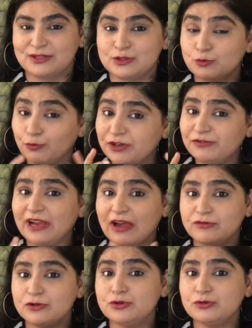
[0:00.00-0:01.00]
So, what we
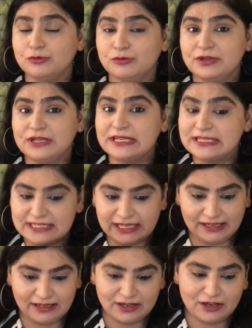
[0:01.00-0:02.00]
have to do?
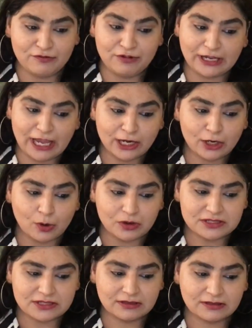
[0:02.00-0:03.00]
See, we
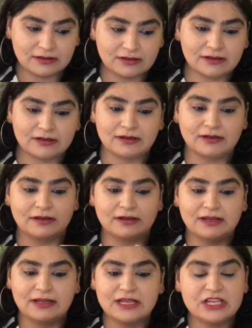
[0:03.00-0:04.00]
cannot
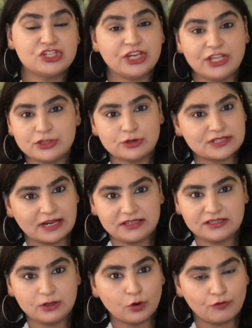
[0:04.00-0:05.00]
change
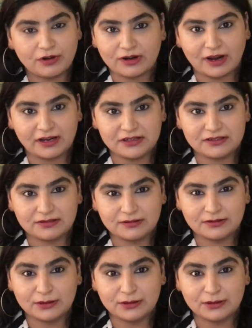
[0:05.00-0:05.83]
society overnight,